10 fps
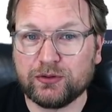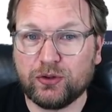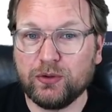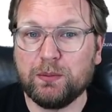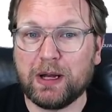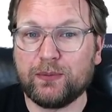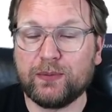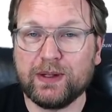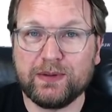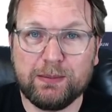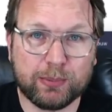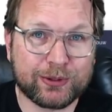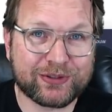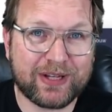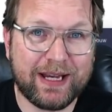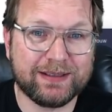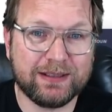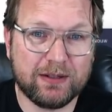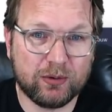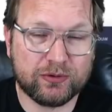to my 50 plus
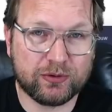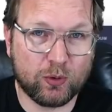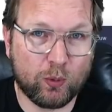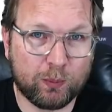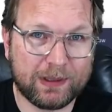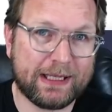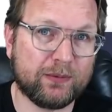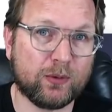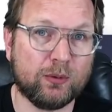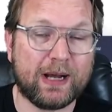SEO tool platform.